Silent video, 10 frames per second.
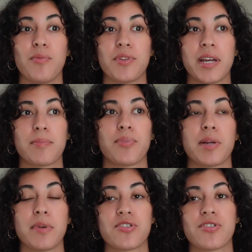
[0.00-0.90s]
with like
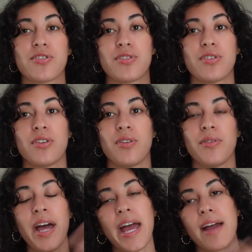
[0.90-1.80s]
pretty much
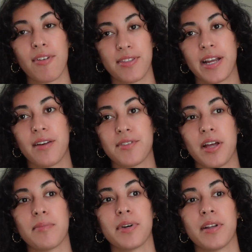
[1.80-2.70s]
not everything I've
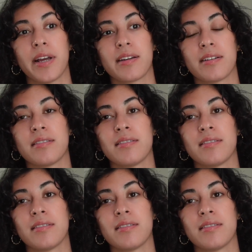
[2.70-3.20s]
done, but like